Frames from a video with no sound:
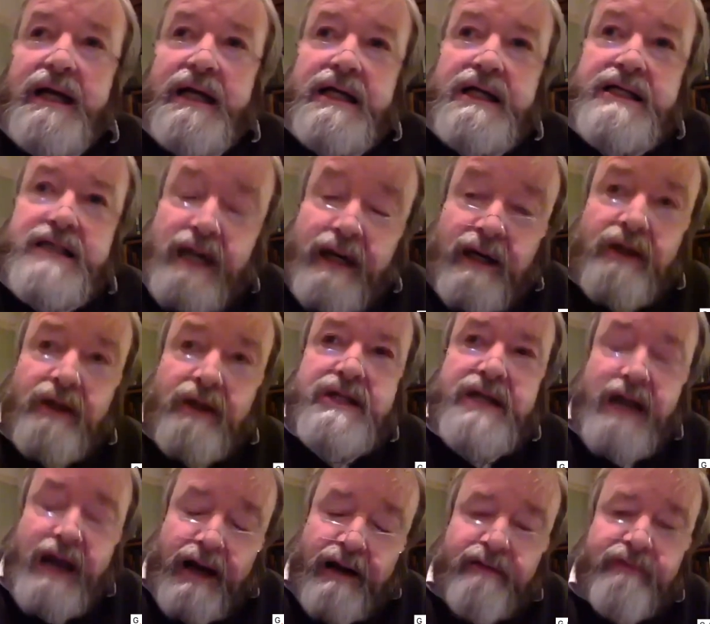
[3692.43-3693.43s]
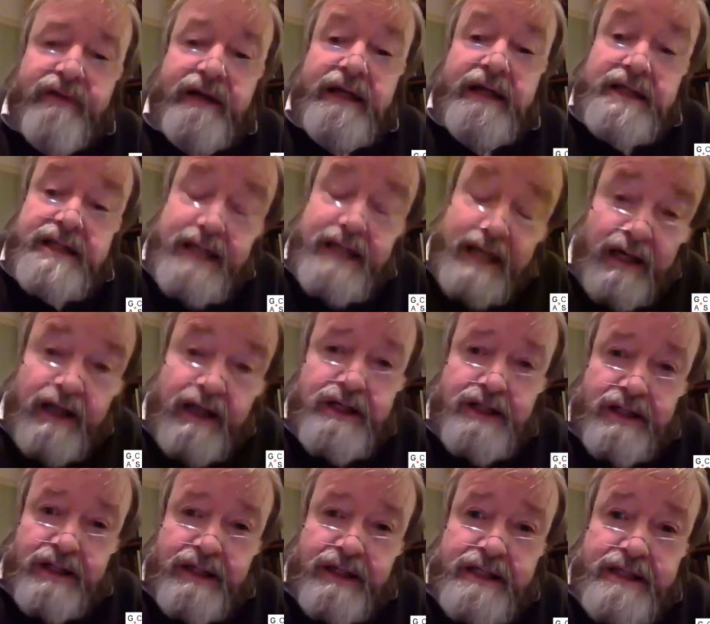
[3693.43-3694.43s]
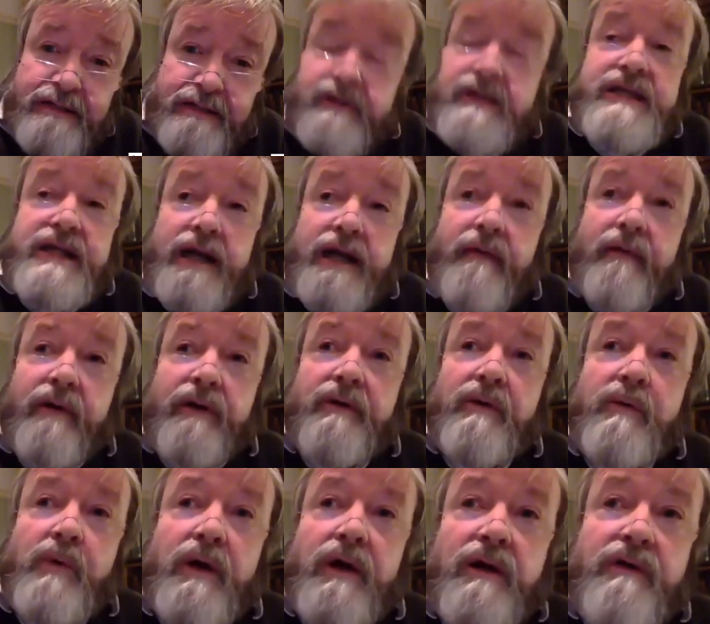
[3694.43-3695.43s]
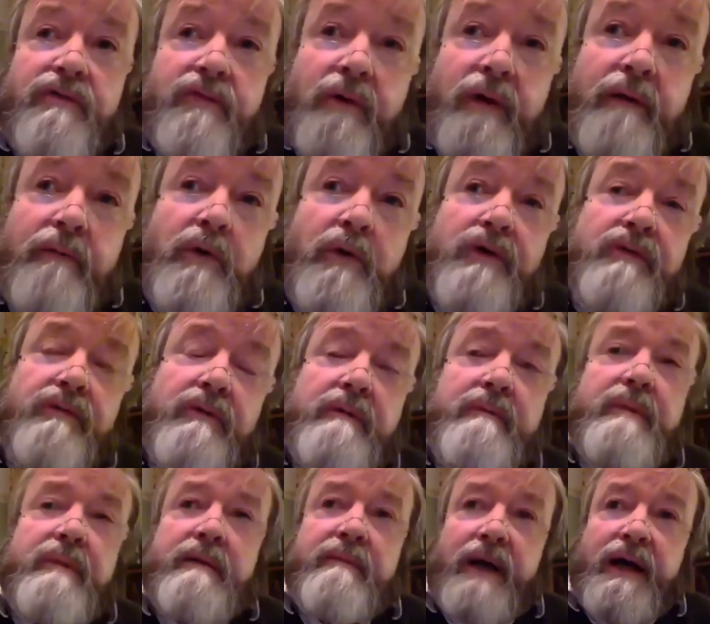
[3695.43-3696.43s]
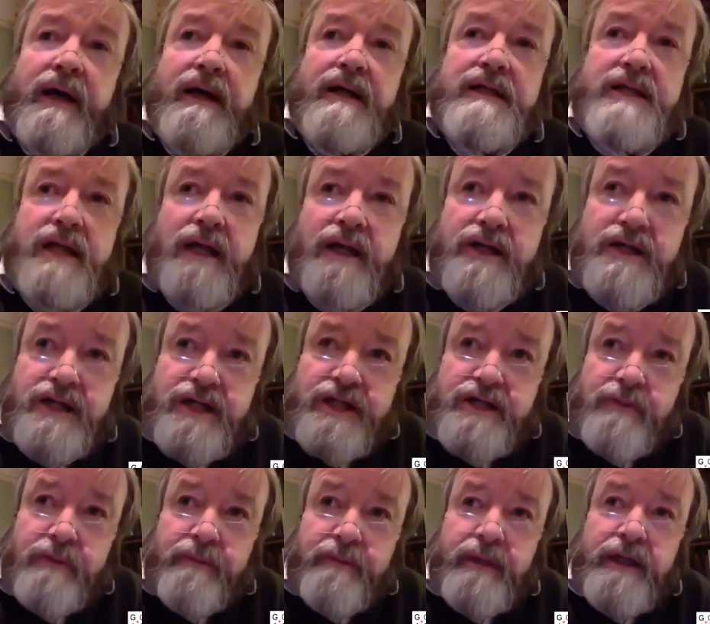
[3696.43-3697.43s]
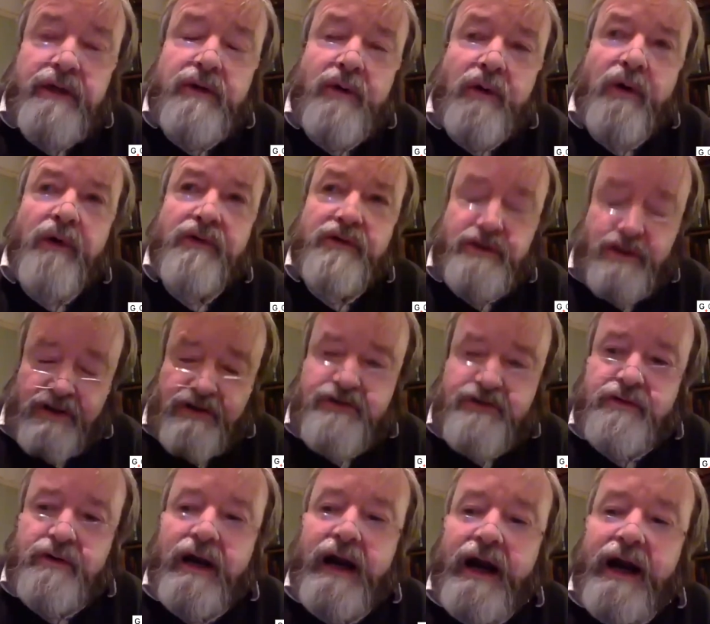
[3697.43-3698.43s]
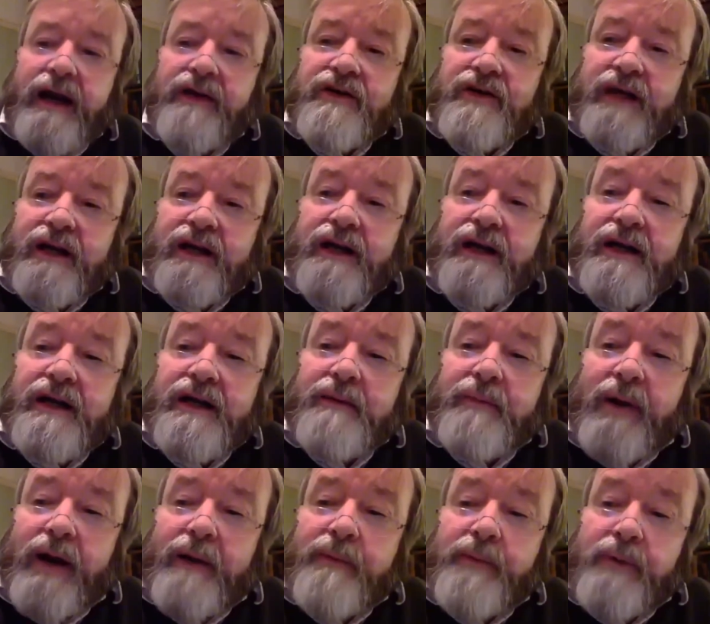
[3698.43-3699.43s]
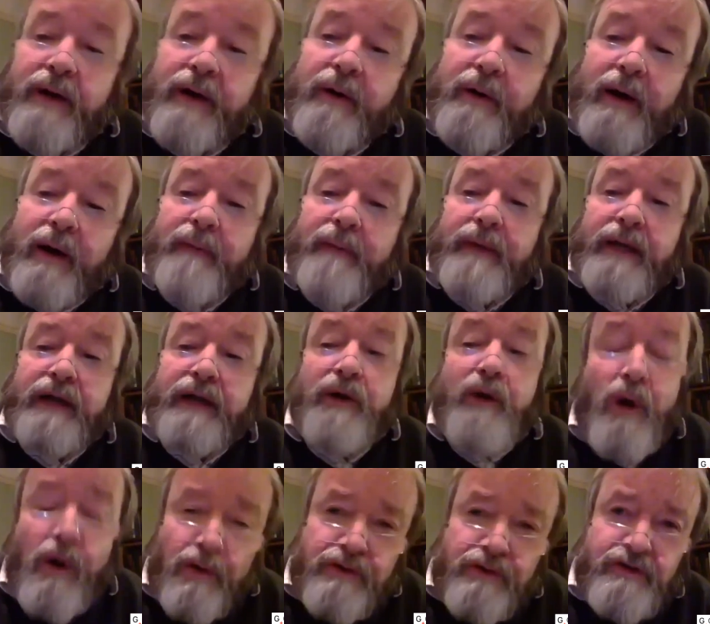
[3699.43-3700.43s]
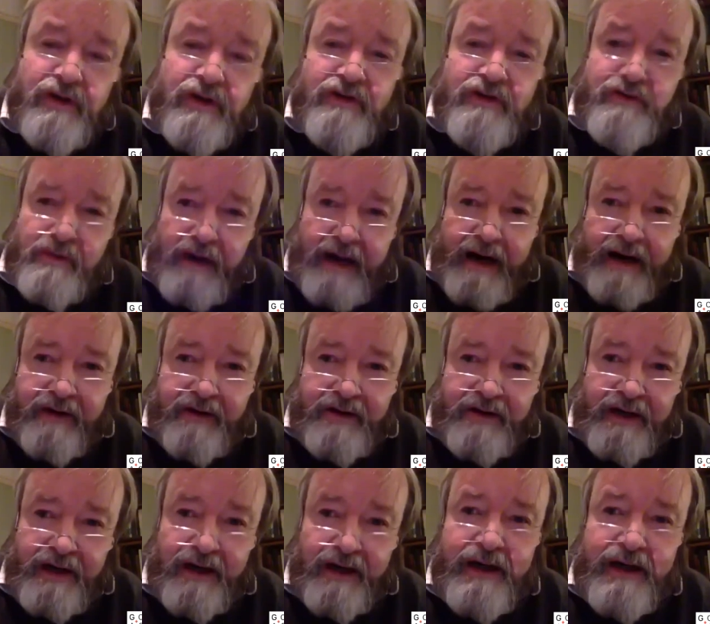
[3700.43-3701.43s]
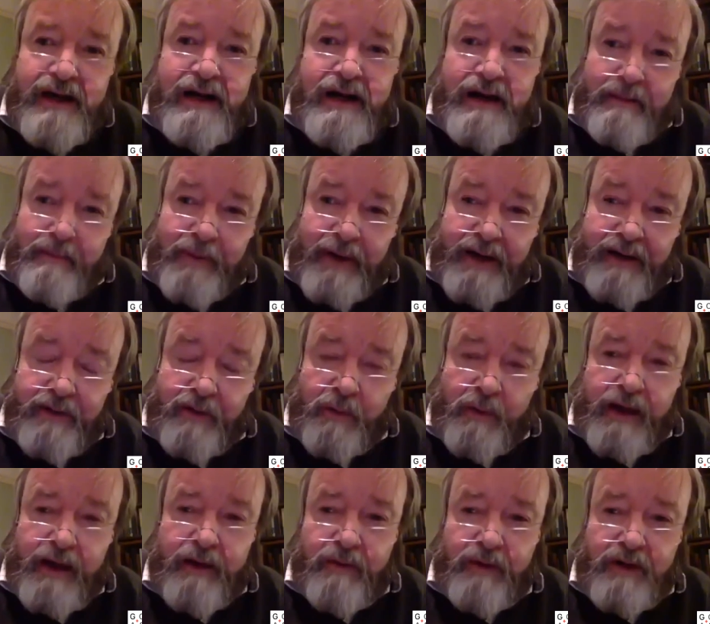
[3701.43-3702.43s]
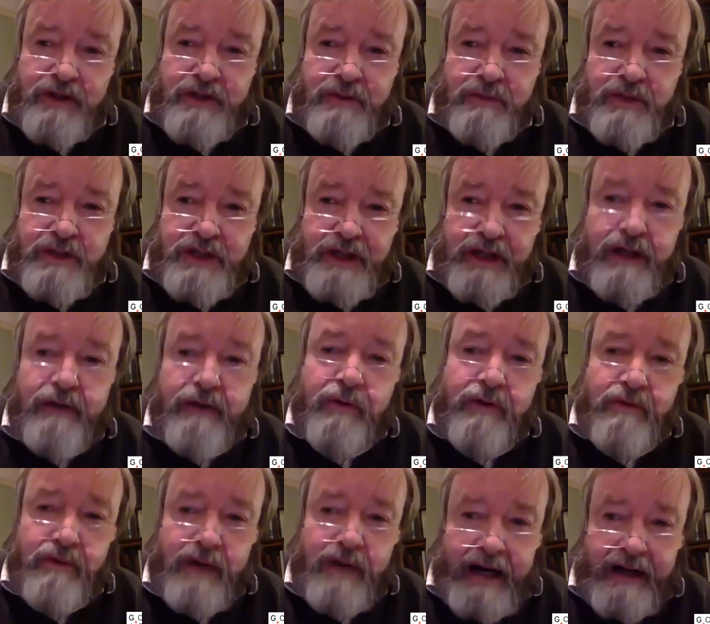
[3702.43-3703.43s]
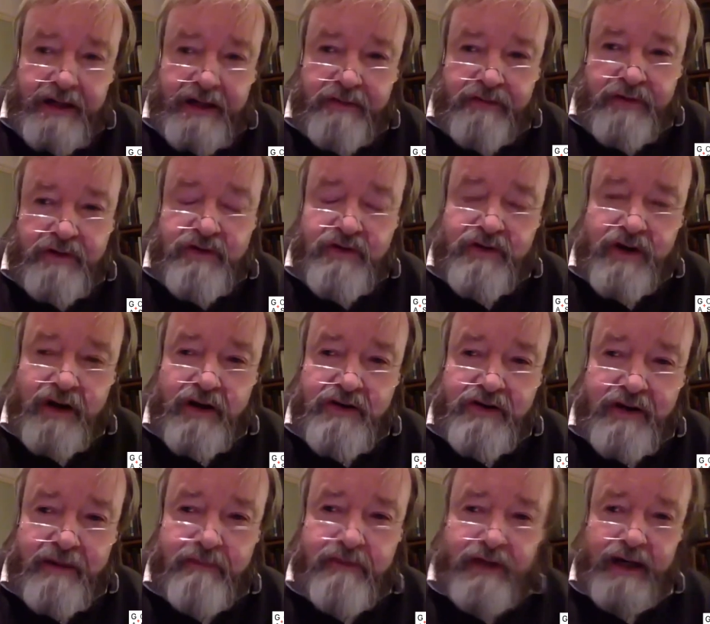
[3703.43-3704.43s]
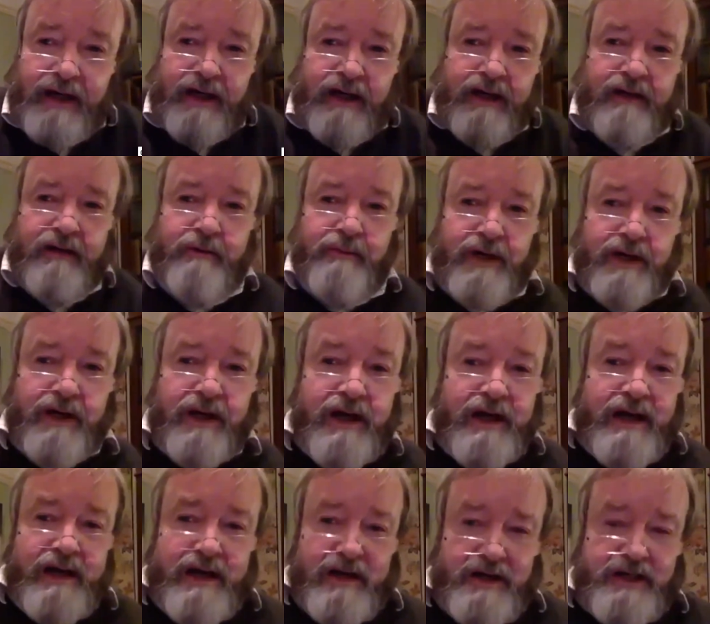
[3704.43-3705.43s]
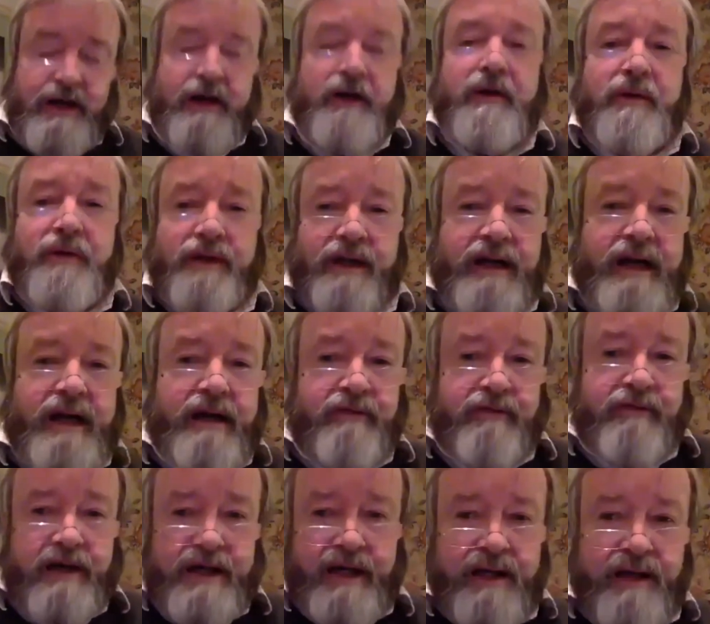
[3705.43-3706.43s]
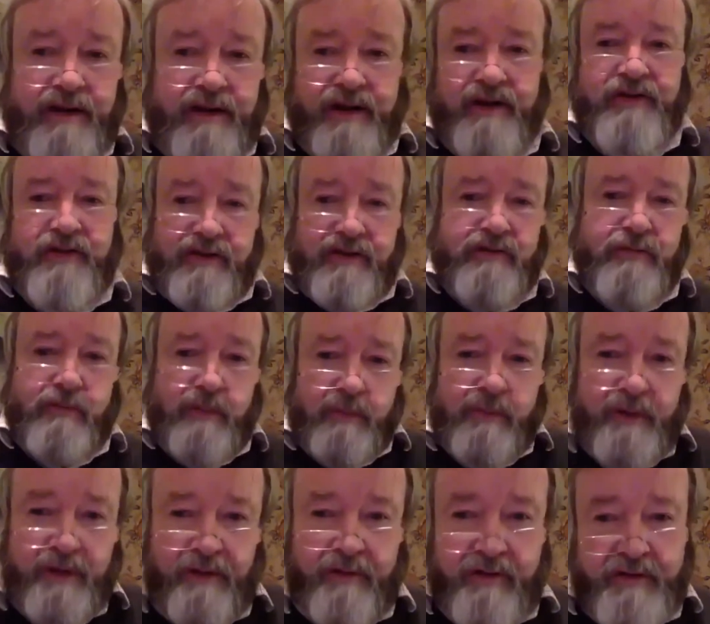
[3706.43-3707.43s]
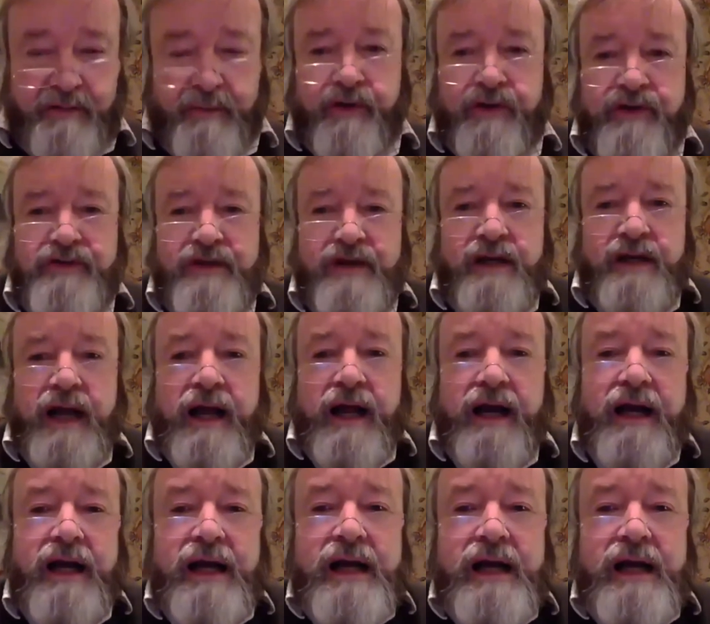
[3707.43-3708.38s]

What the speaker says: cells have intelligence. There is no other word for it. What do we mean by intelligence? We mean not just reacting by programming, not just reacting by the way in which a machine would react if it searched something and it had been showed that if it did this, this would be the response to that.